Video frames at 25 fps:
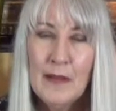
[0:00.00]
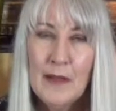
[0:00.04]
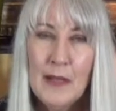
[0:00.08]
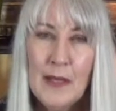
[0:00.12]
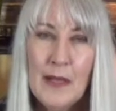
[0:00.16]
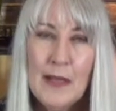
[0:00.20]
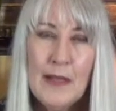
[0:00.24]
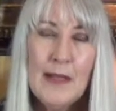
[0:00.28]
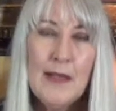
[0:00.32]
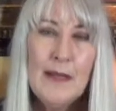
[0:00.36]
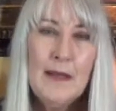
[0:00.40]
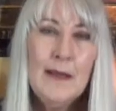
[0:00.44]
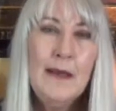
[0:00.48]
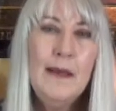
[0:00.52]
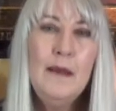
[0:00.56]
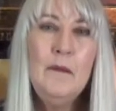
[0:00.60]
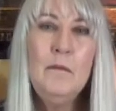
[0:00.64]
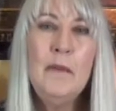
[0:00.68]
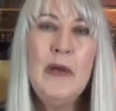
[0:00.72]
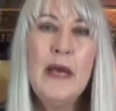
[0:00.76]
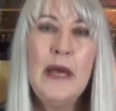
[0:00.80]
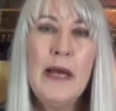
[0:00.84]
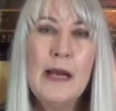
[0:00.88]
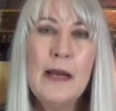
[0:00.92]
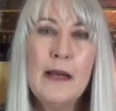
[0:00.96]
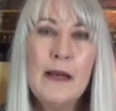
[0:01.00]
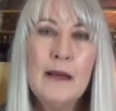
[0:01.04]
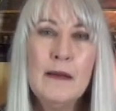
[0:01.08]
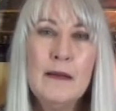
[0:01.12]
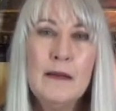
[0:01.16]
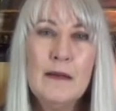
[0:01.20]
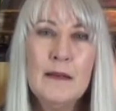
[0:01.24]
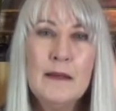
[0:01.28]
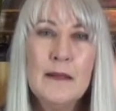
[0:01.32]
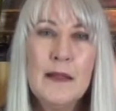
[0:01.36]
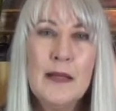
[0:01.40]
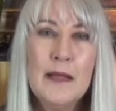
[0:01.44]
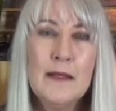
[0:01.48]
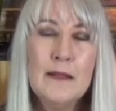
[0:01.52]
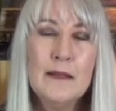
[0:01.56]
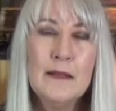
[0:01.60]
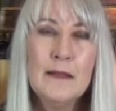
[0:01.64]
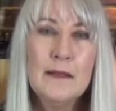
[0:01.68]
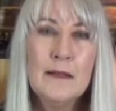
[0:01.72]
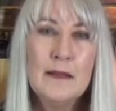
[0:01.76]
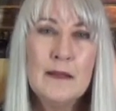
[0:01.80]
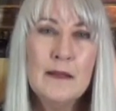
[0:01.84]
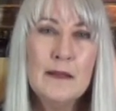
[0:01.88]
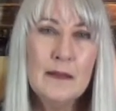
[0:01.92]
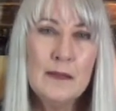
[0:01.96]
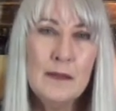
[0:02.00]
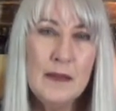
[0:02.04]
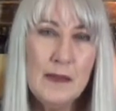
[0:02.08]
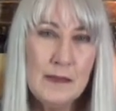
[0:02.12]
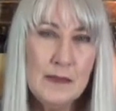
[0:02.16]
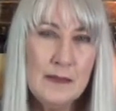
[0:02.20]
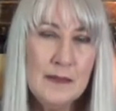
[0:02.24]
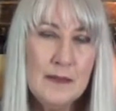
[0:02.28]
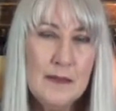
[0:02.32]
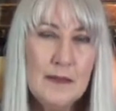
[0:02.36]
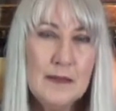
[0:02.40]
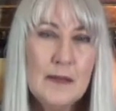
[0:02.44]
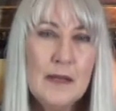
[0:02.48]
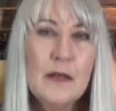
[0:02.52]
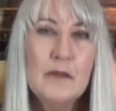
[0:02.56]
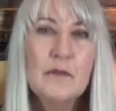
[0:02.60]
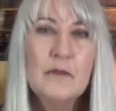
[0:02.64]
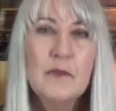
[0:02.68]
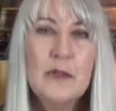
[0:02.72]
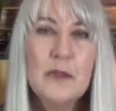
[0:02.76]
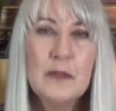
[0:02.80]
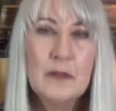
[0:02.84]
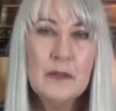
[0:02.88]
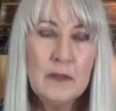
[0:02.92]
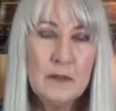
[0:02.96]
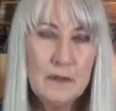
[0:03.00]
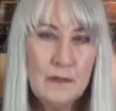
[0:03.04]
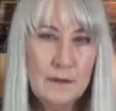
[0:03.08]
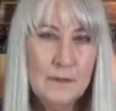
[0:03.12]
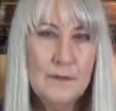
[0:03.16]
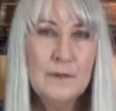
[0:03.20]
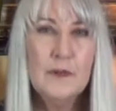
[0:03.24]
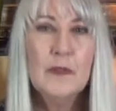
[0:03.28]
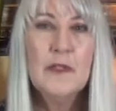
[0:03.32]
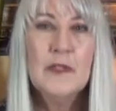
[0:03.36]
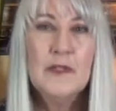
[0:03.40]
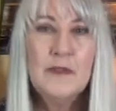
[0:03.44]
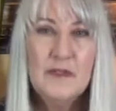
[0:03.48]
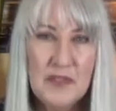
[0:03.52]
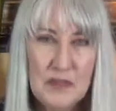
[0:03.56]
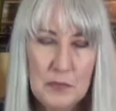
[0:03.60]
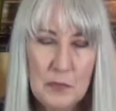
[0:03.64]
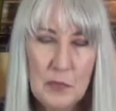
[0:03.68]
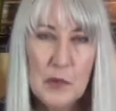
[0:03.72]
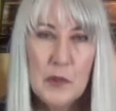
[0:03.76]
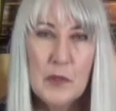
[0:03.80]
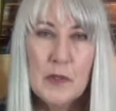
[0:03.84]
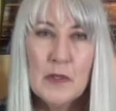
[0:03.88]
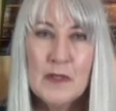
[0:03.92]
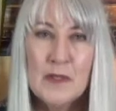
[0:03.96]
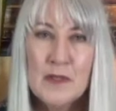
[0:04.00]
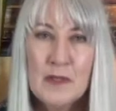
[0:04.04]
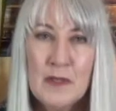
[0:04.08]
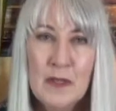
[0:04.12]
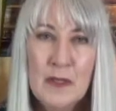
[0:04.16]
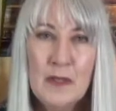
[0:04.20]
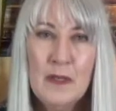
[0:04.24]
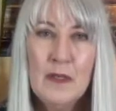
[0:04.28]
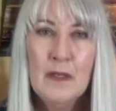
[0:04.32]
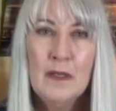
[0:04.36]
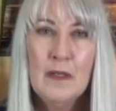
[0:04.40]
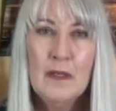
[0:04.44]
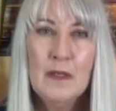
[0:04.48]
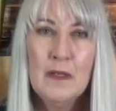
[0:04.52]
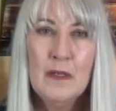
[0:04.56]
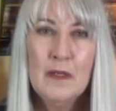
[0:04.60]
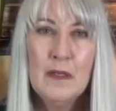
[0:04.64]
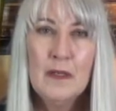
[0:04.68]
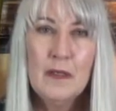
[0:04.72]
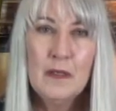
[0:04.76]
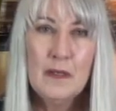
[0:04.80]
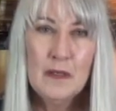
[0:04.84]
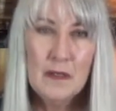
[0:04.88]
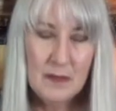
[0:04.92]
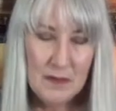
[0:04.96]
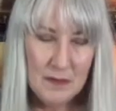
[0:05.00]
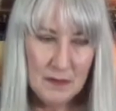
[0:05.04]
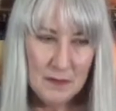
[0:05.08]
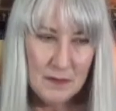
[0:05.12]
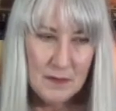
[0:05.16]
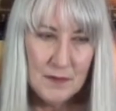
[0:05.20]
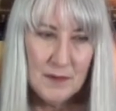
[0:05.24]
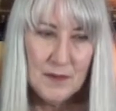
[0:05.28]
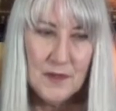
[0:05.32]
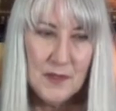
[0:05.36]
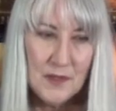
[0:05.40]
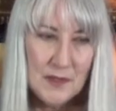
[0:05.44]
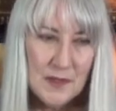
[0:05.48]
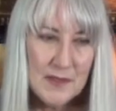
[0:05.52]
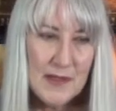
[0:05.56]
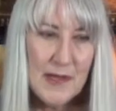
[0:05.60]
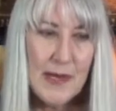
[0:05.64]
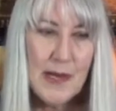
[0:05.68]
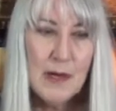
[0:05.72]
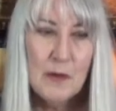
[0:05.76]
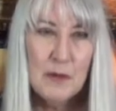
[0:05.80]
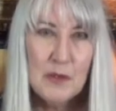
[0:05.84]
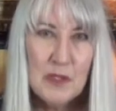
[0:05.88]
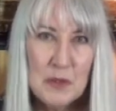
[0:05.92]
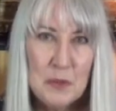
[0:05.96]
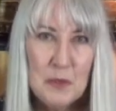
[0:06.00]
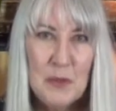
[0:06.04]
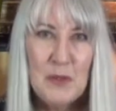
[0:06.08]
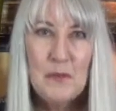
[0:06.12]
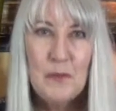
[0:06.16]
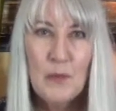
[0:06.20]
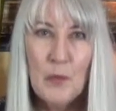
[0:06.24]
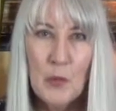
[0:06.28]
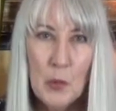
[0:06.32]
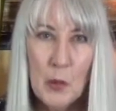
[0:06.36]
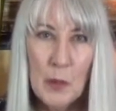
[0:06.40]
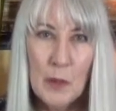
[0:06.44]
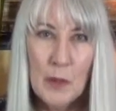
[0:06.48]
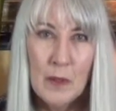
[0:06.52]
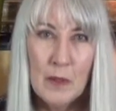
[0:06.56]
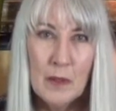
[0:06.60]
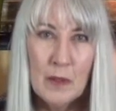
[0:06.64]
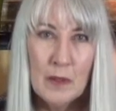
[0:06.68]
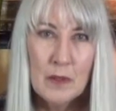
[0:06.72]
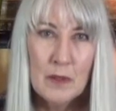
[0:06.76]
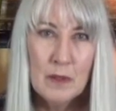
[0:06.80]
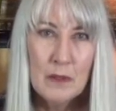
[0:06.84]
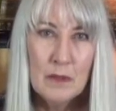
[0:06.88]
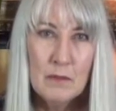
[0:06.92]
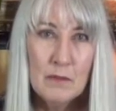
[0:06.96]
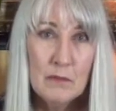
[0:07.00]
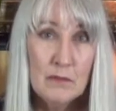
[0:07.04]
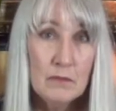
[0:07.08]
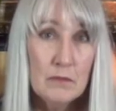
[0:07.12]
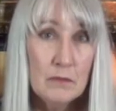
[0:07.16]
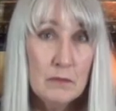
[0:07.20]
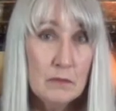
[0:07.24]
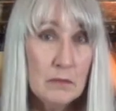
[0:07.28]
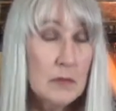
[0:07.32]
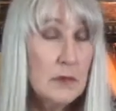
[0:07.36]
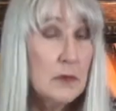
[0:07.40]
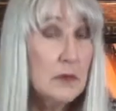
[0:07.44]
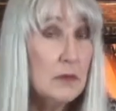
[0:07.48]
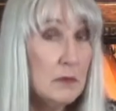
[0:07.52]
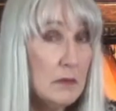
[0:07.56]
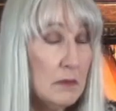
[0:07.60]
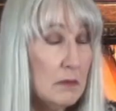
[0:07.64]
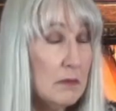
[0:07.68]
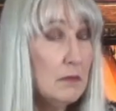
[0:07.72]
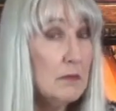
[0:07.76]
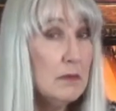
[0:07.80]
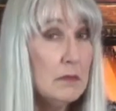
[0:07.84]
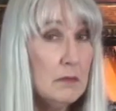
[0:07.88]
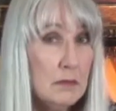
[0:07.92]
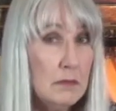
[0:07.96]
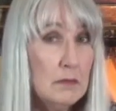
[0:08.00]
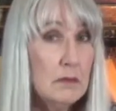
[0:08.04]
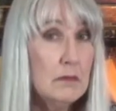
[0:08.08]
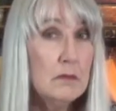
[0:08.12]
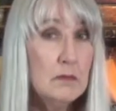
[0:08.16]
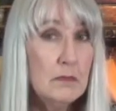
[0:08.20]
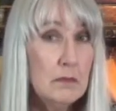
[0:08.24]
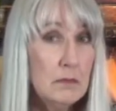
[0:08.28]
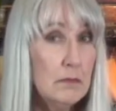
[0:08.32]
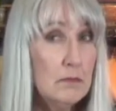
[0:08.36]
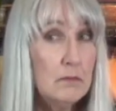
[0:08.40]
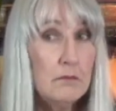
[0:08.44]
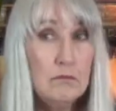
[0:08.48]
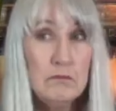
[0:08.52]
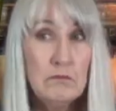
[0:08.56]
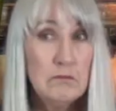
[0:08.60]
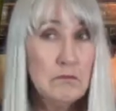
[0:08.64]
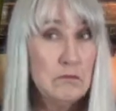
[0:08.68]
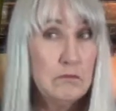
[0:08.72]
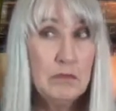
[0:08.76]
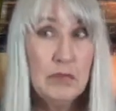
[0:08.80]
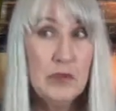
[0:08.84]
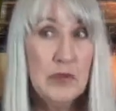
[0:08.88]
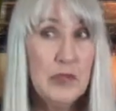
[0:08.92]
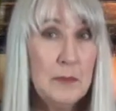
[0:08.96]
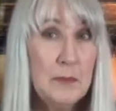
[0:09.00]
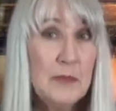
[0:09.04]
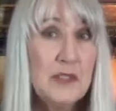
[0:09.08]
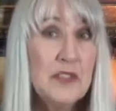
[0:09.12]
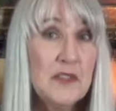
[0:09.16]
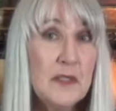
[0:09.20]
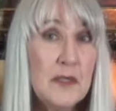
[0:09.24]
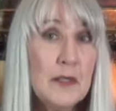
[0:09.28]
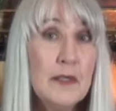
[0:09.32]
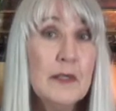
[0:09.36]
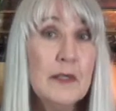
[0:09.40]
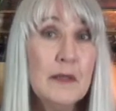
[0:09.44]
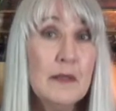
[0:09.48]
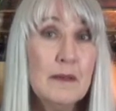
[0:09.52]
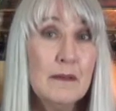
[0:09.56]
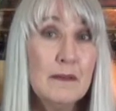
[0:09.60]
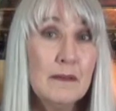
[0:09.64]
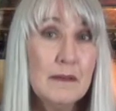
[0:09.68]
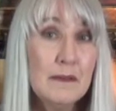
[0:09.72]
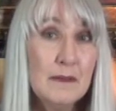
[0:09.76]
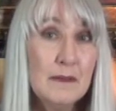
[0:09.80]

And it came back that the lungs that were full of spores just hours before were pretty much clear.